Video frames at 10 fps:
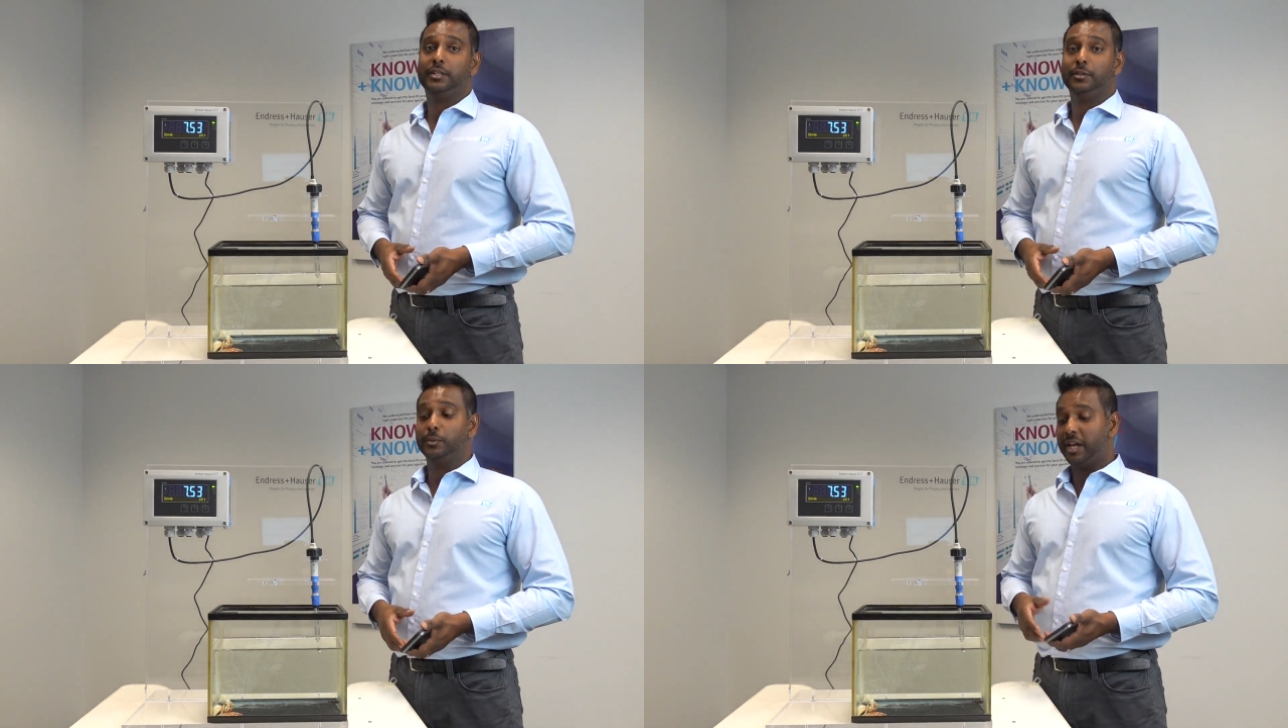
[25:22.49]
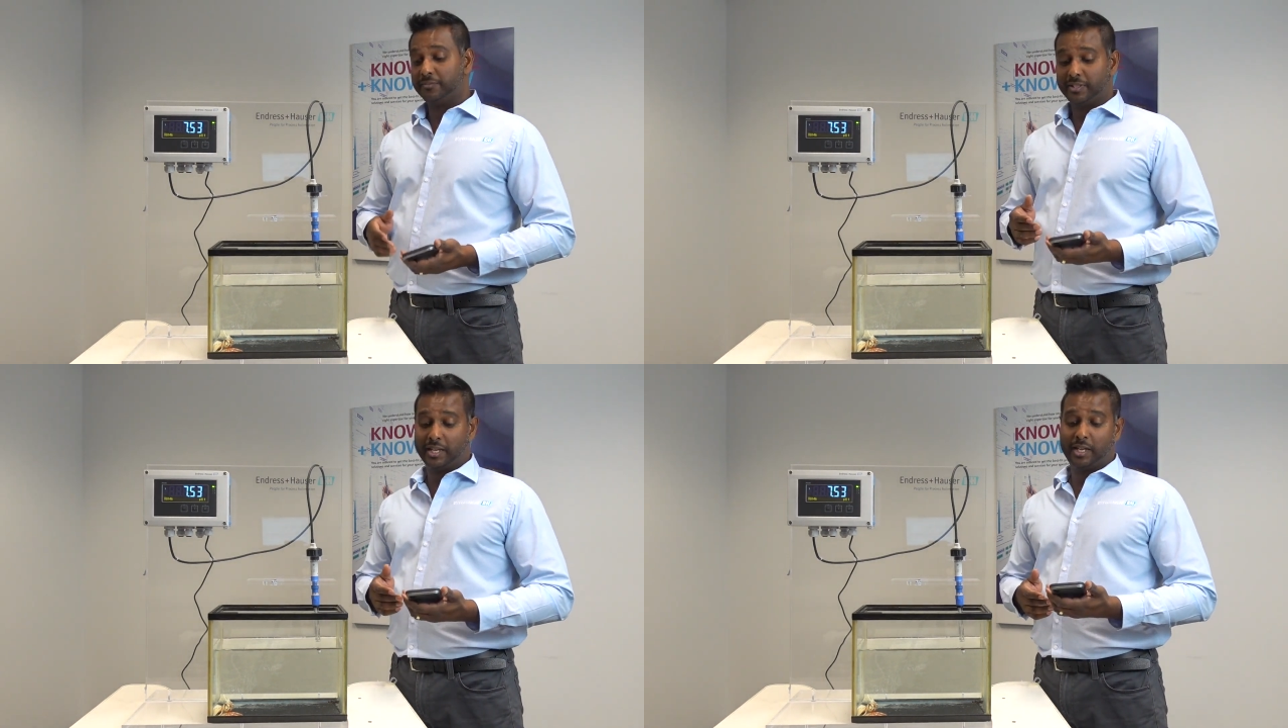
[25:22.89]
you
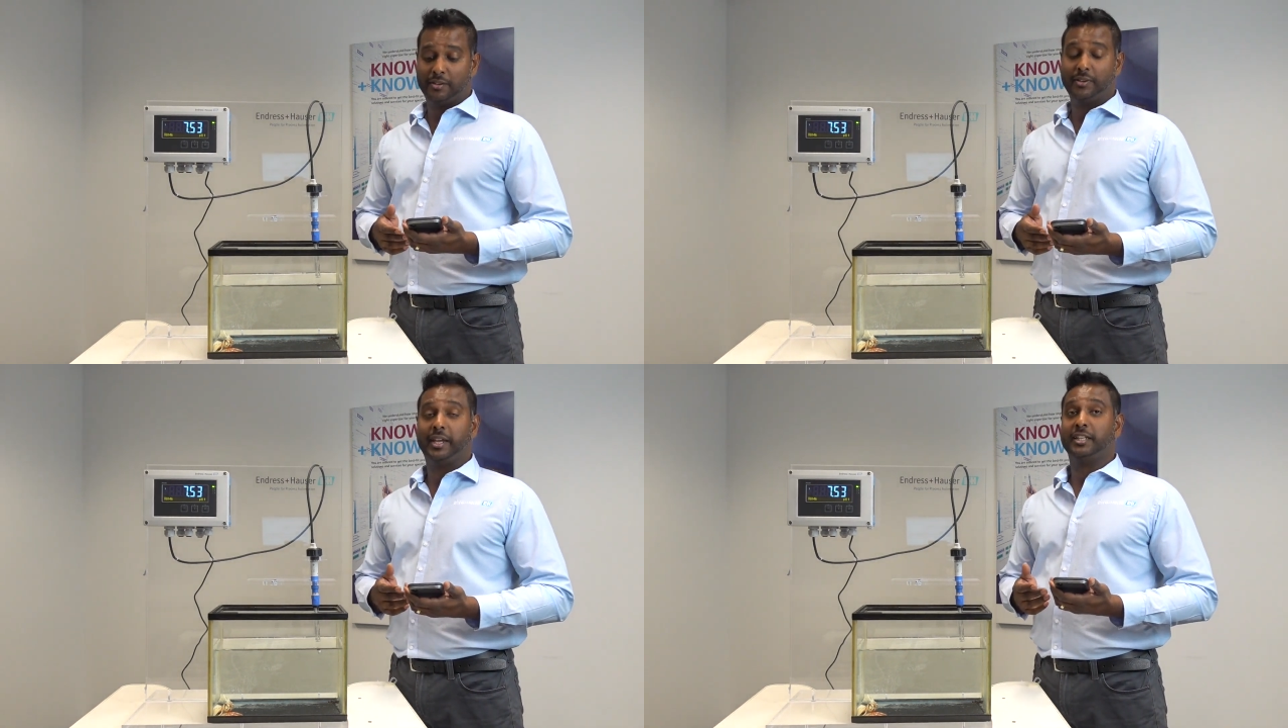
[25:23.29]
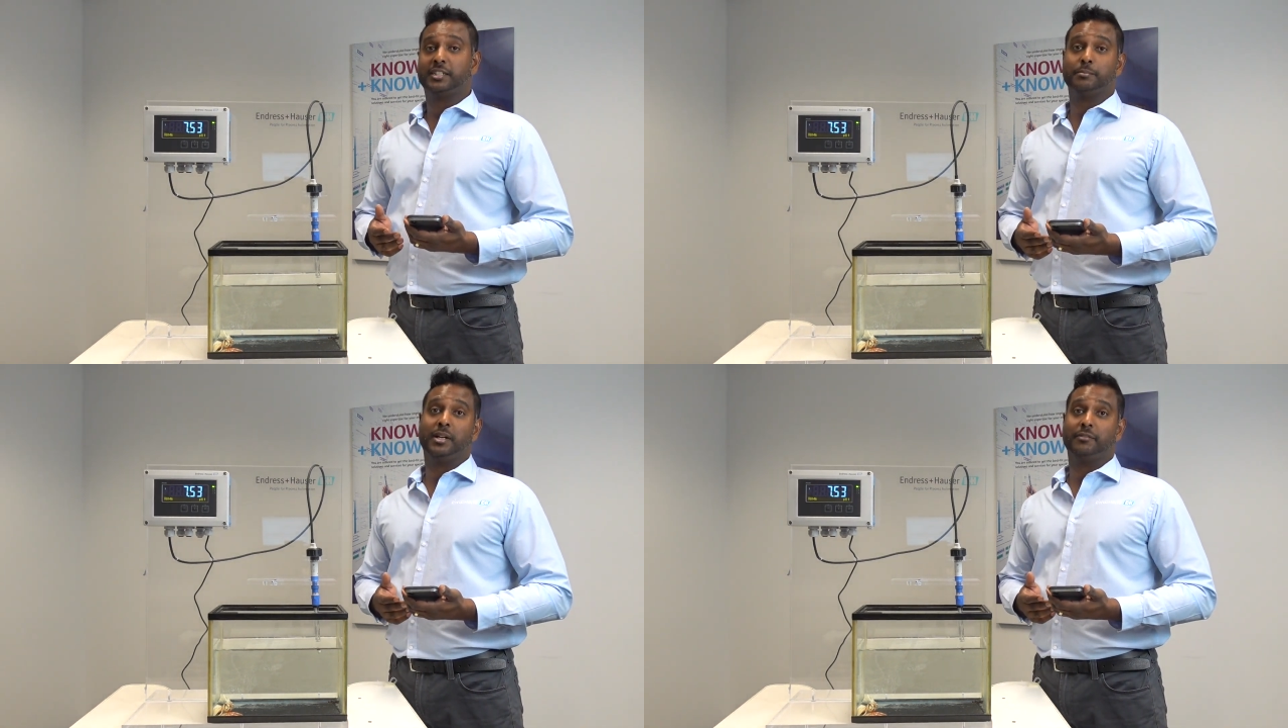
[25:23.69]
have to have a
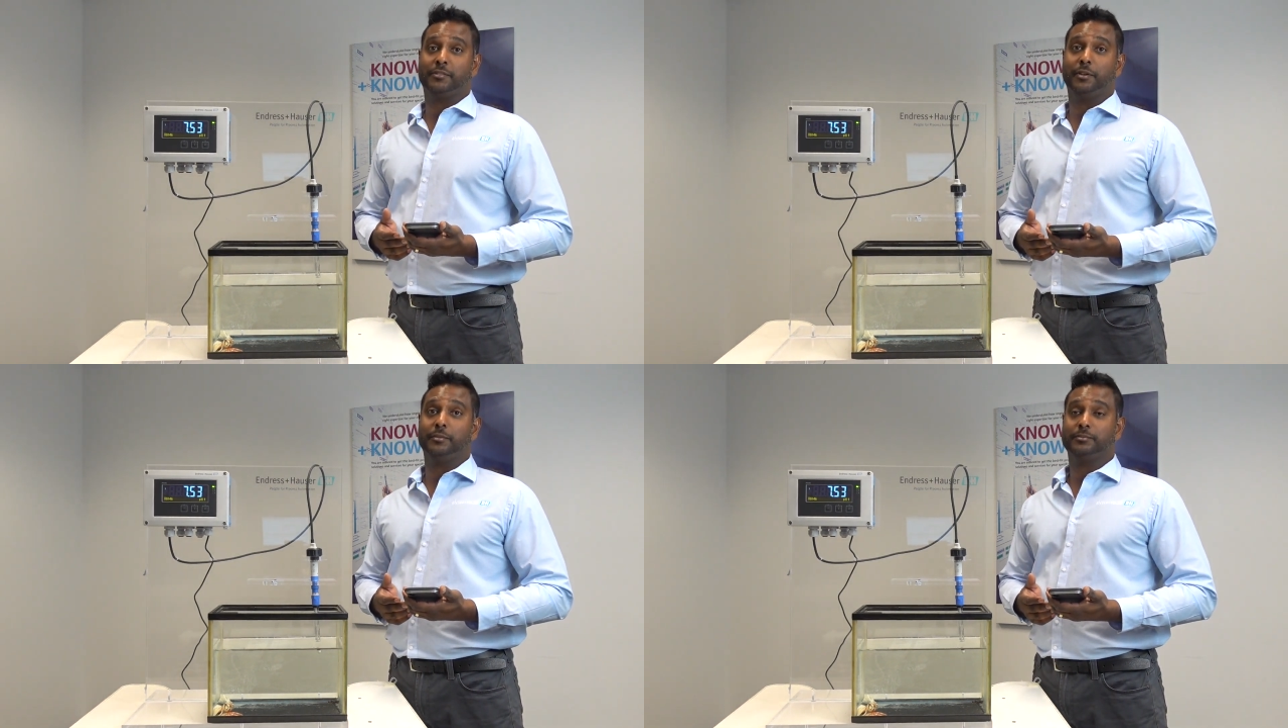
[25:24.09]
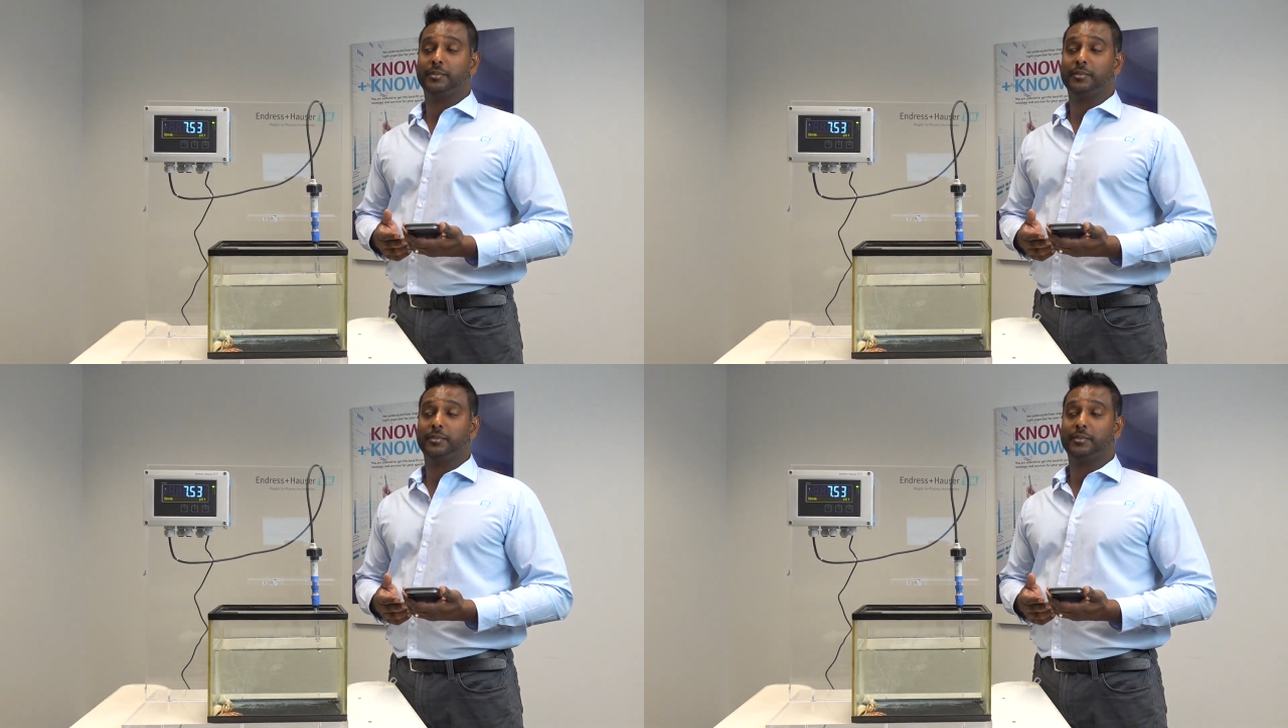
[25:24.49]
smartphone